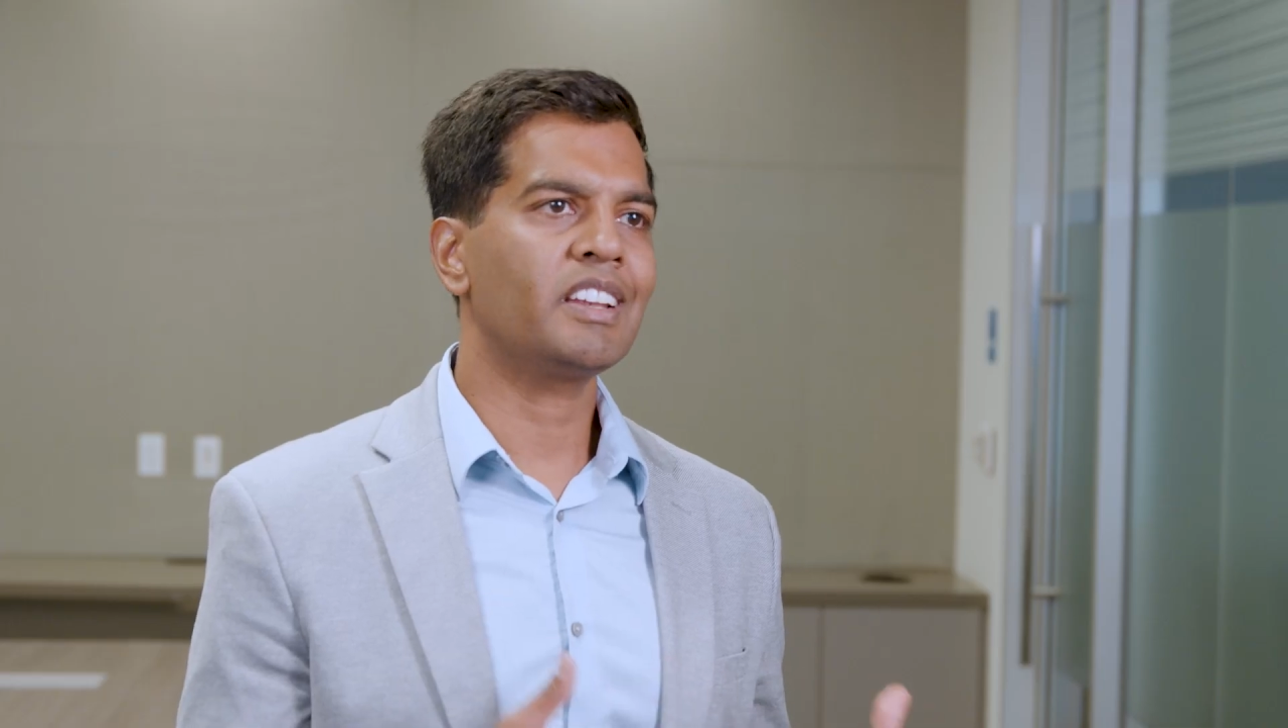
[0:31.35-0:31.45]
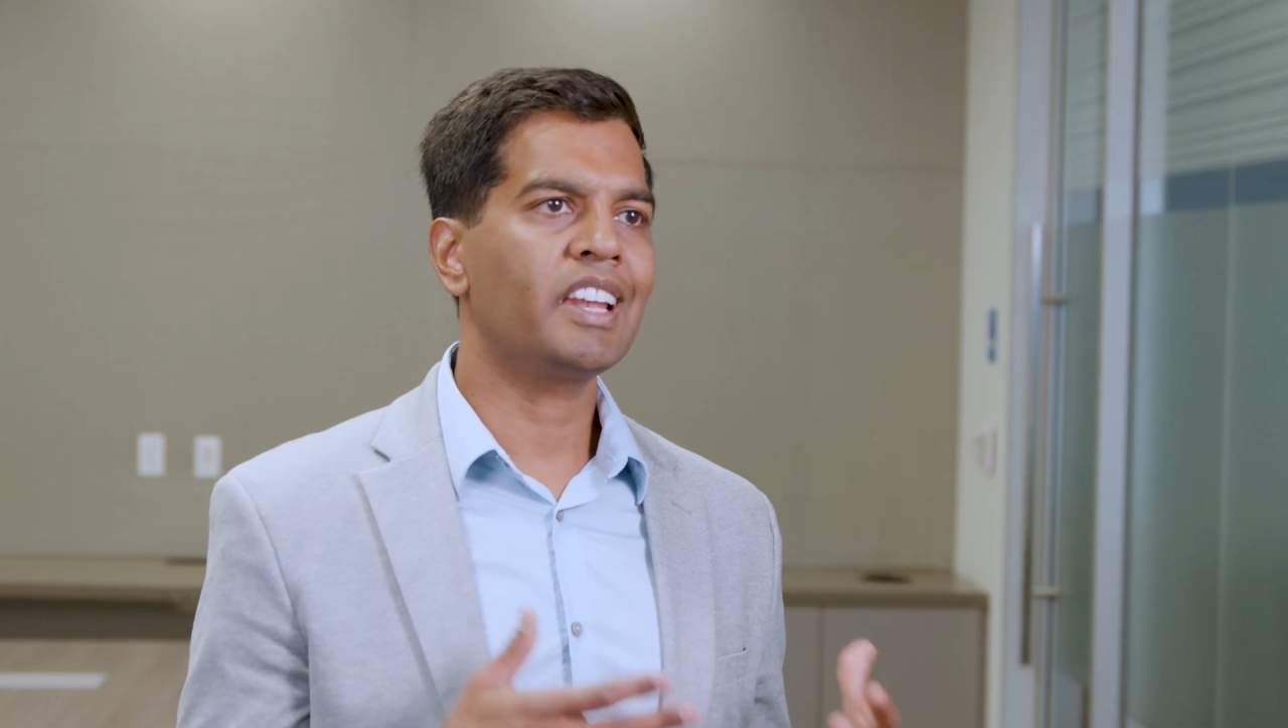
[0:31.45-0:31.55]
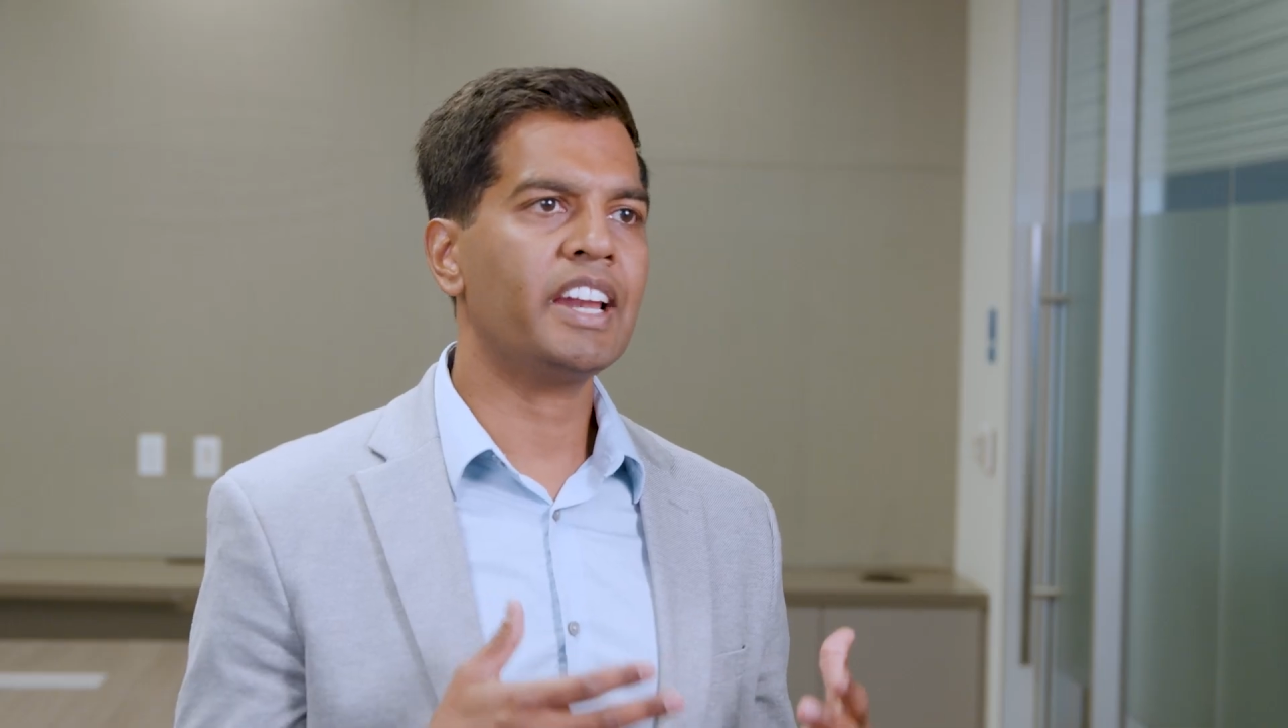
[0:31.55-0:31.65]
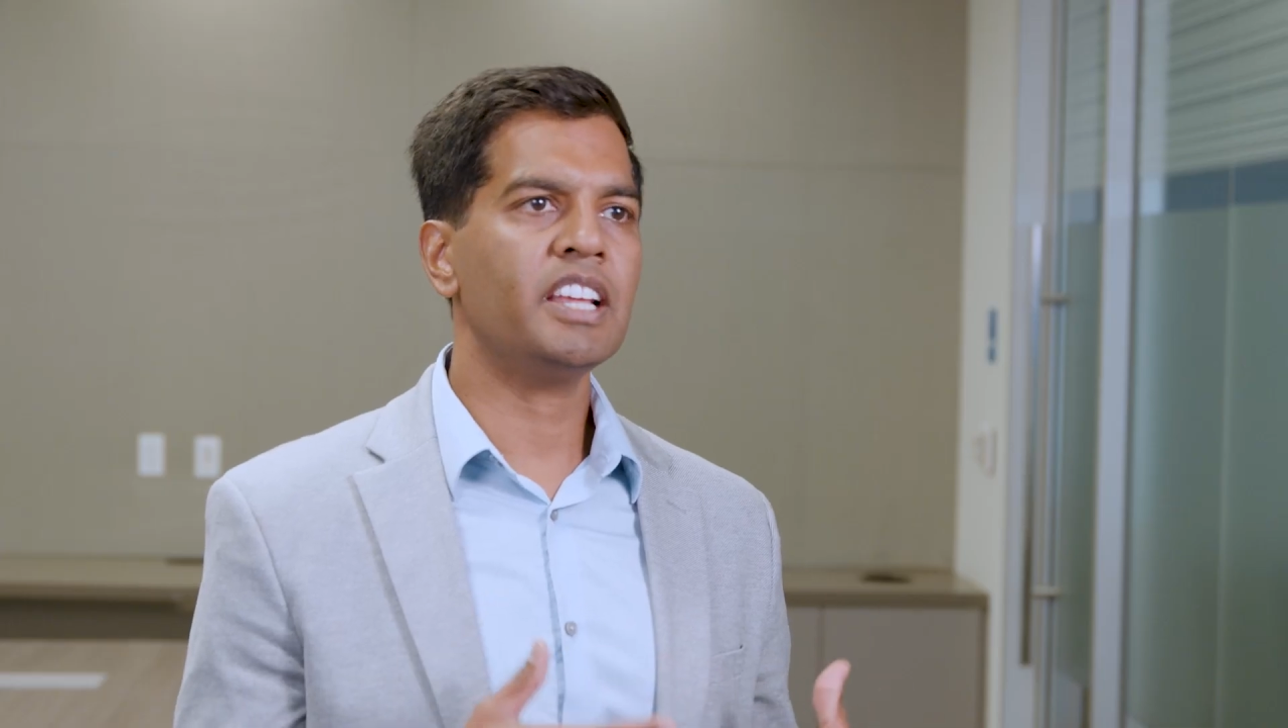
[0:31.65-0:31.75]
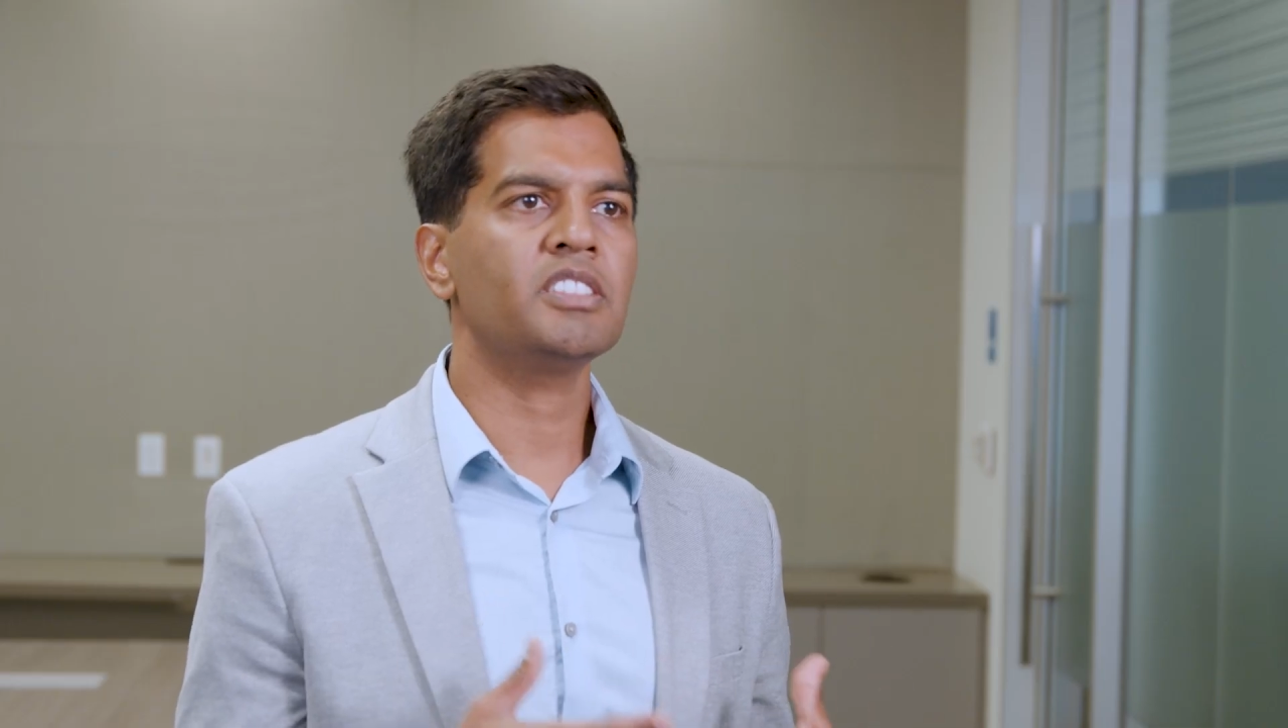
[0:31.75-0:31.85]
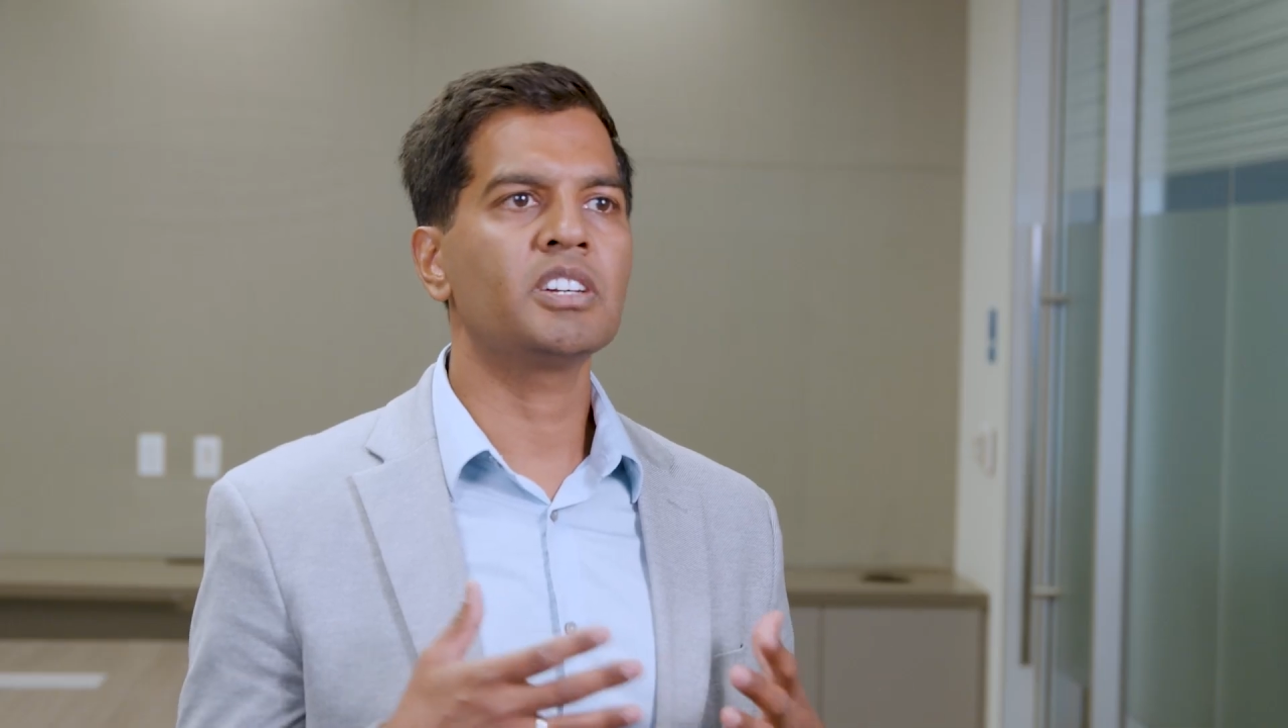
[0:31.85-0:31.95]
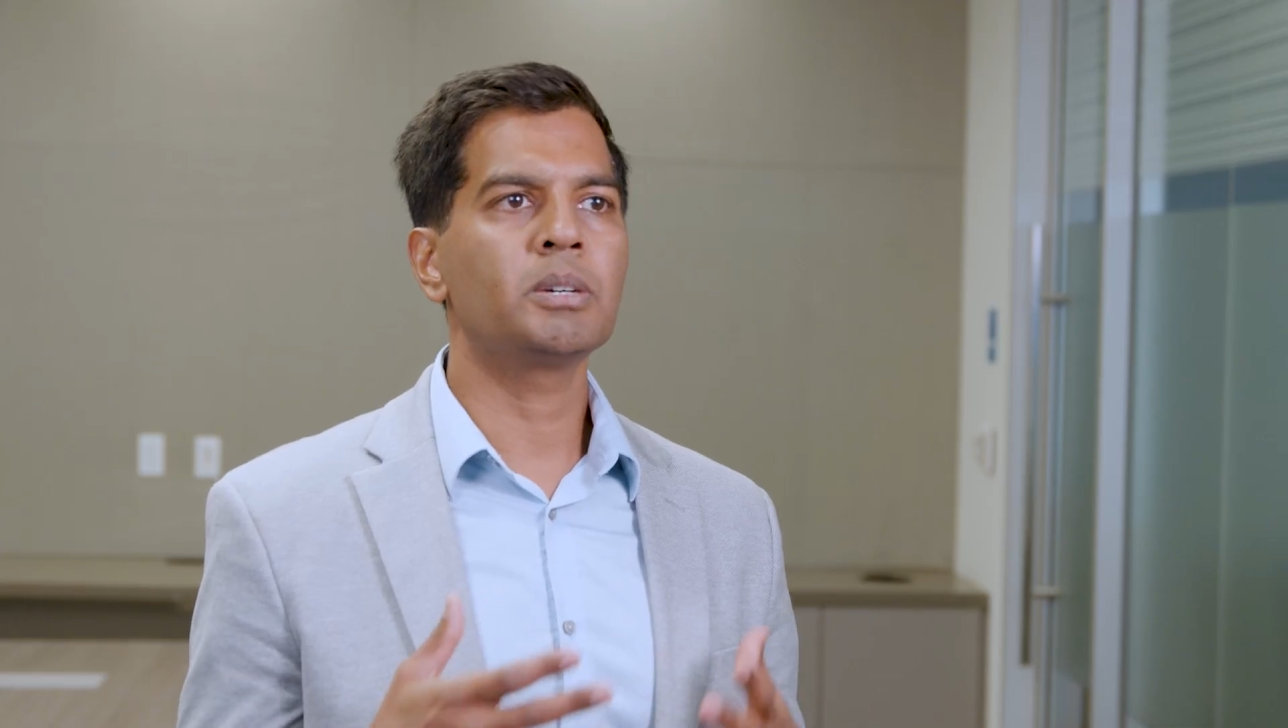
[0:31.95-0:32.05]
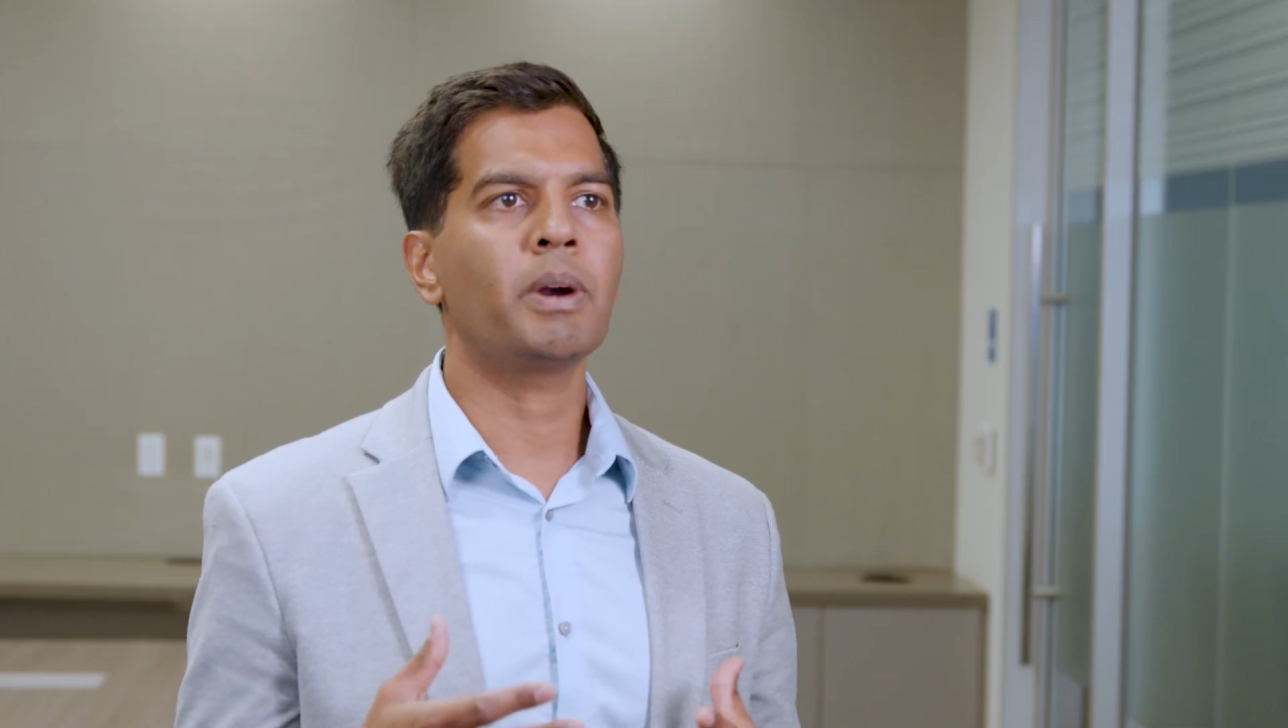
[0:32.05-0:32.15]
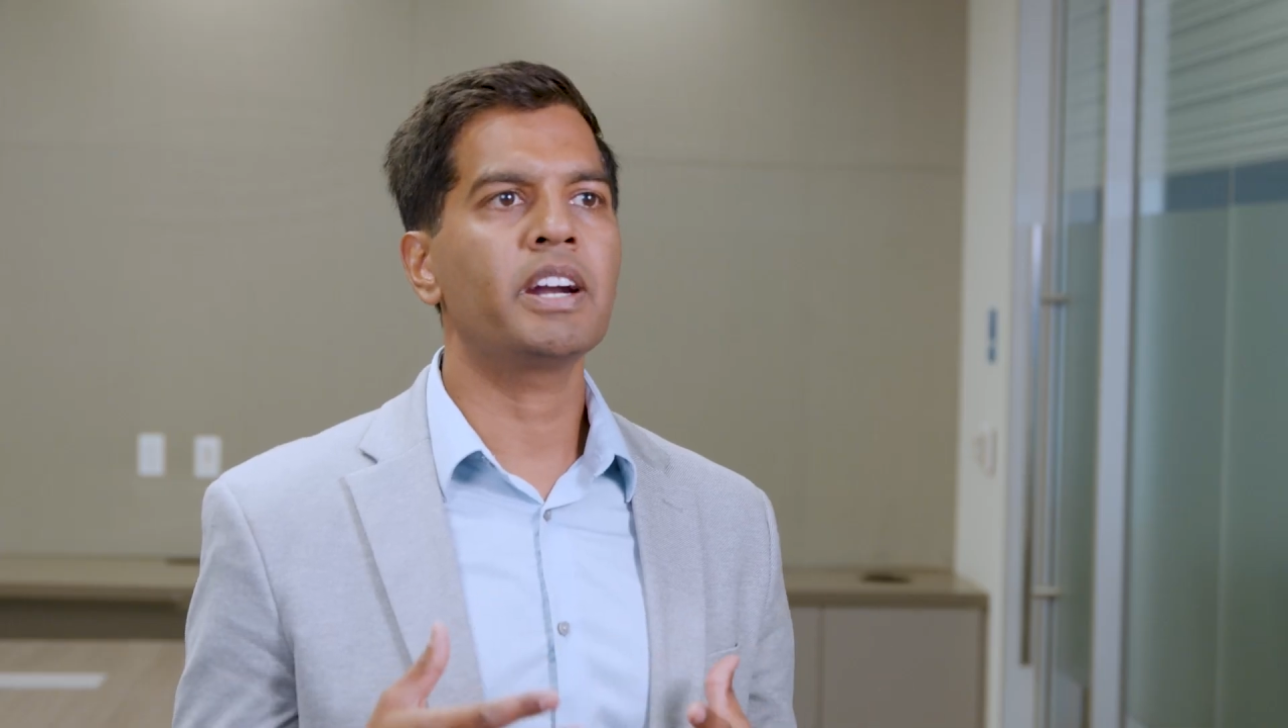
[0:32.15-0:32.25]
letting third